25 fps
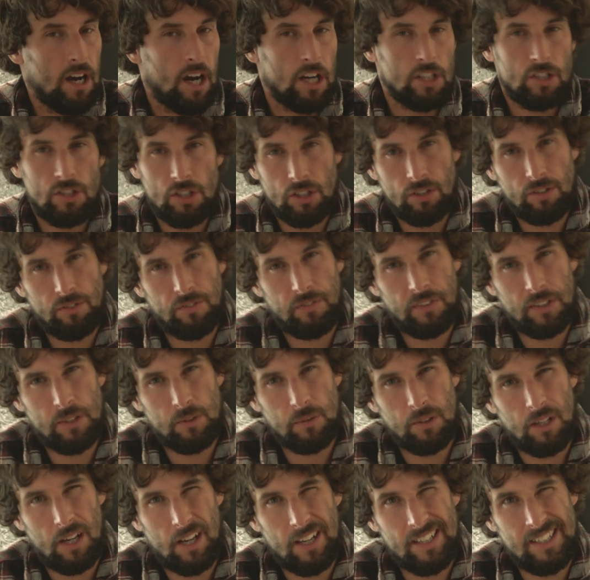I just
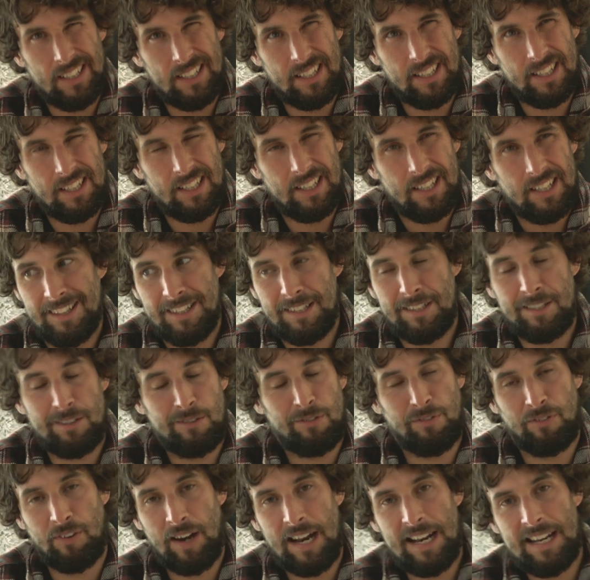feel like this is
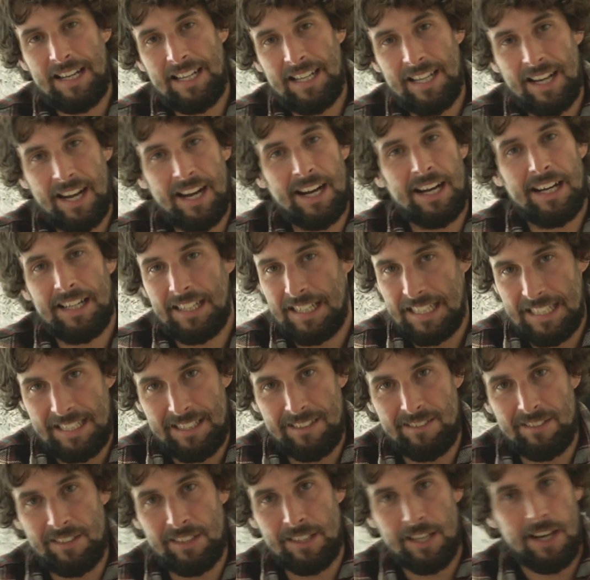friendlier and
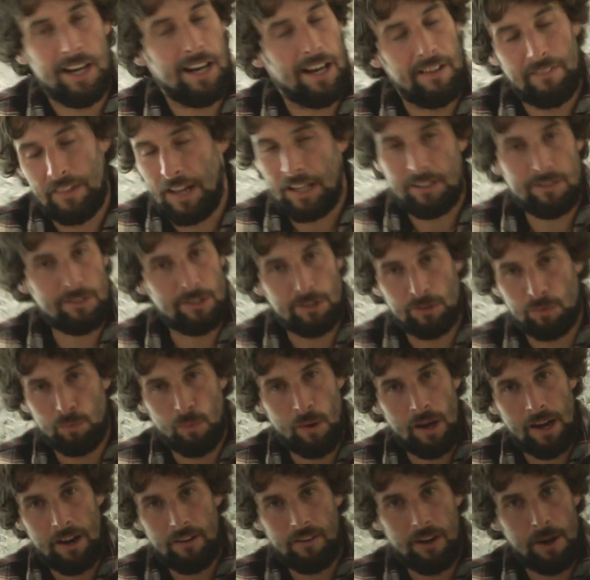easier, and that's just
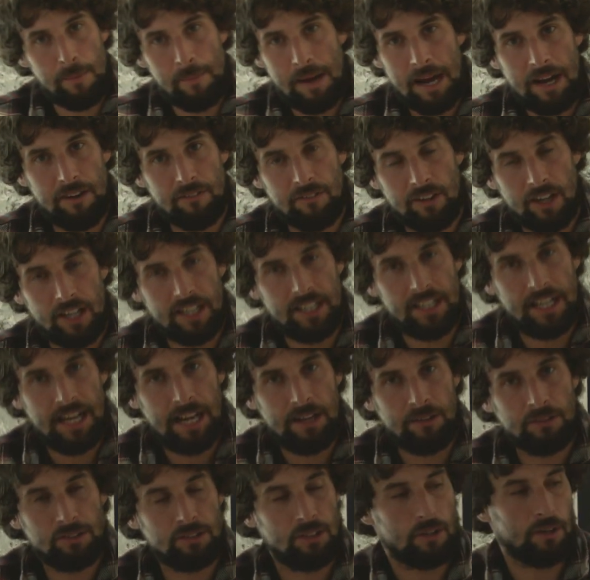where I'm at right
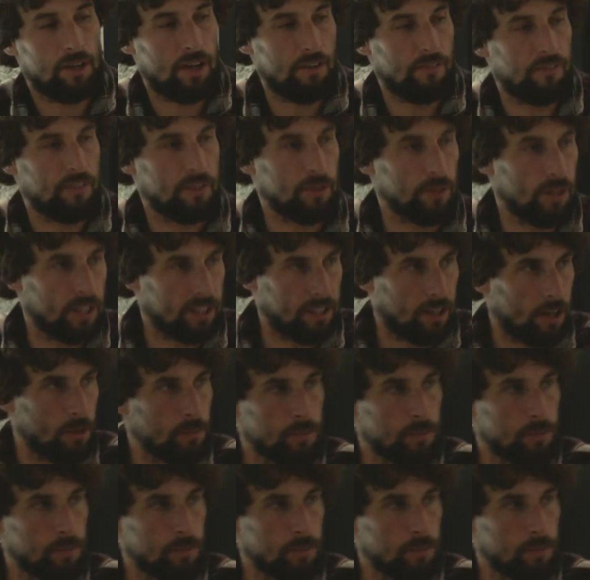now. So I feel like I